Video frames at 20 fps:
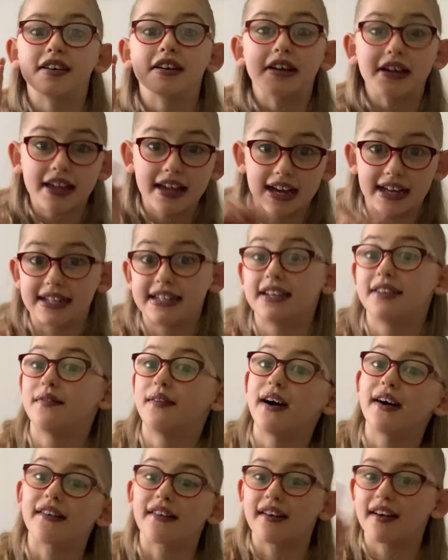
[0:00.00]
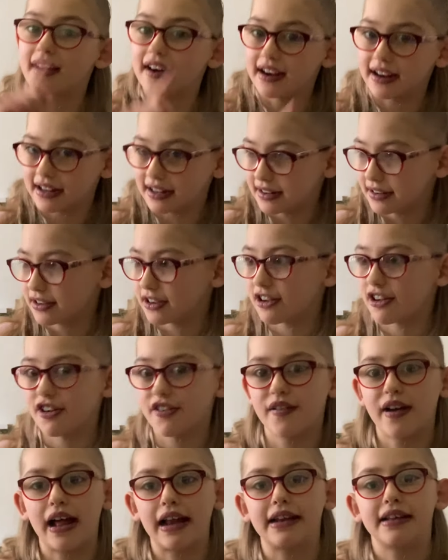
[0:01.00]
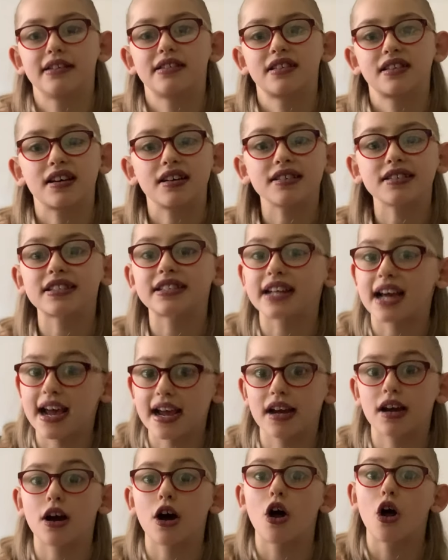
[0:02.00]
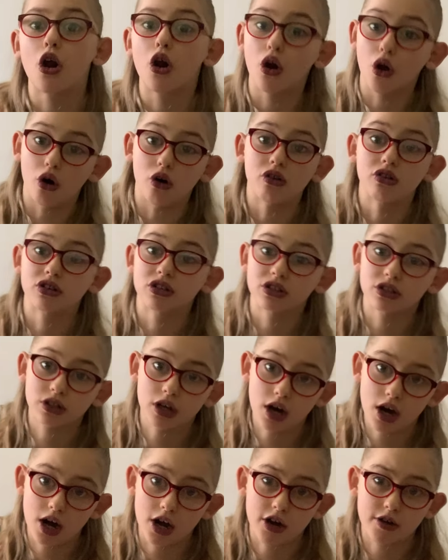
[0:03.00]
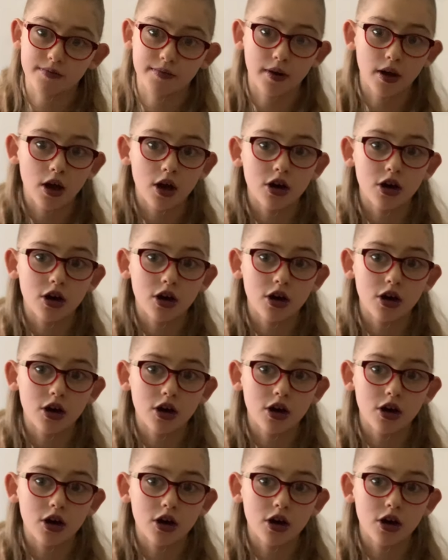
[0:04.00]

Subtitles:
get it where I can go, and it does take a long time.